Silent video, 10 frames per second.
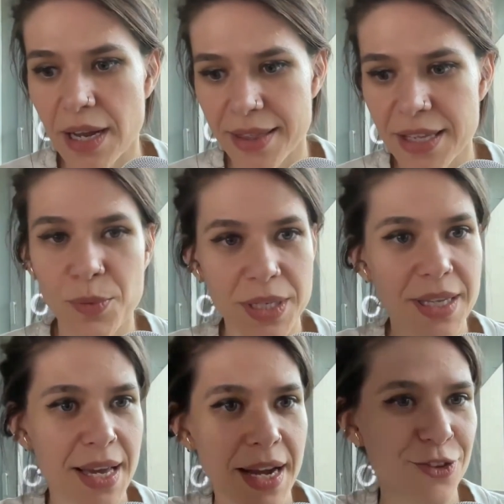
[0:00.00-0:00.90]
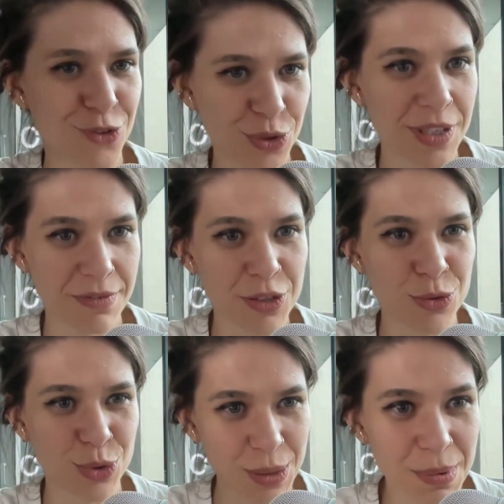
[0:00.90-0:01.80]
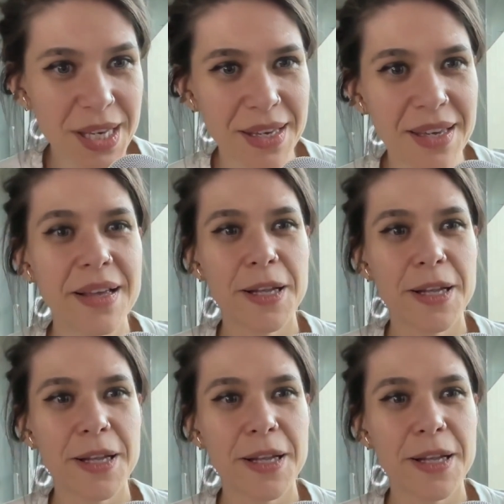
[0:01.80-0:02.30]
I think, what AI should eventually be.